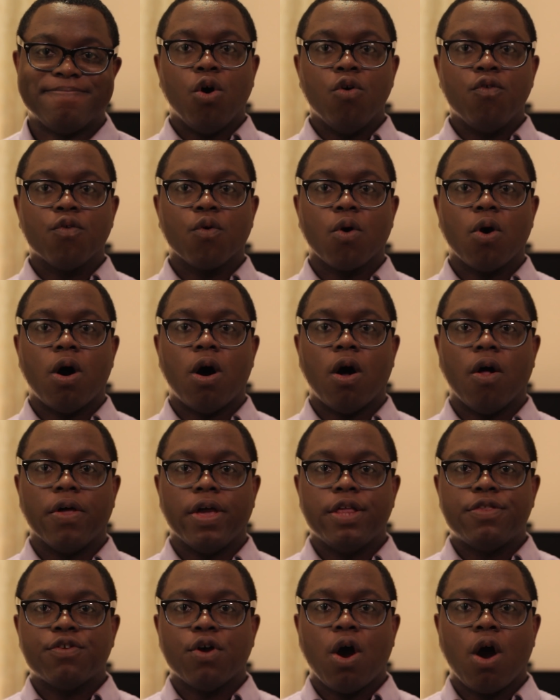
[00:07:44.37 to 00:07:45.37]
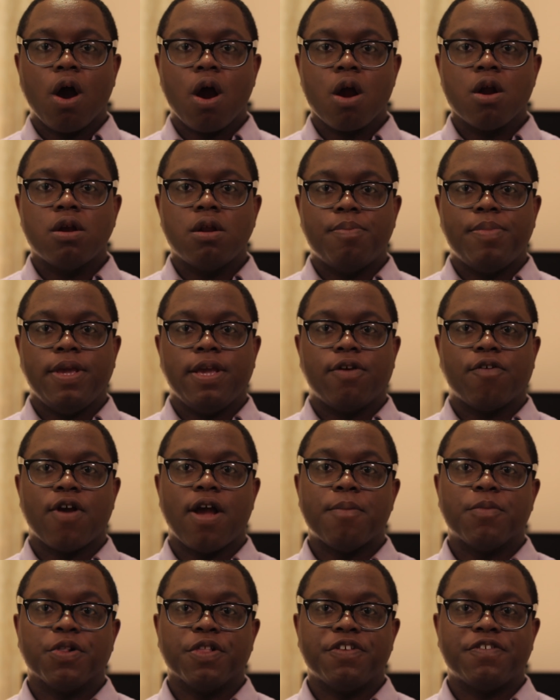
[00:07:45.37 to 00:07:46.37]
Overall, it's hard to beat
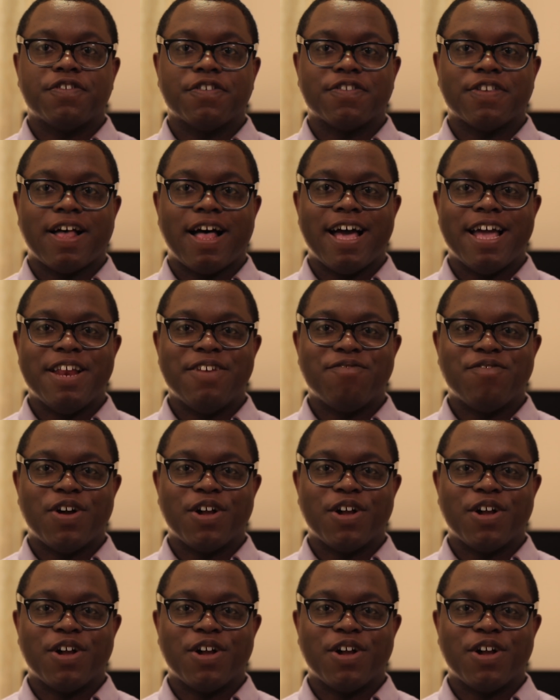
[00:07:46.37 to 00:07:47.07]
Grammarly's design,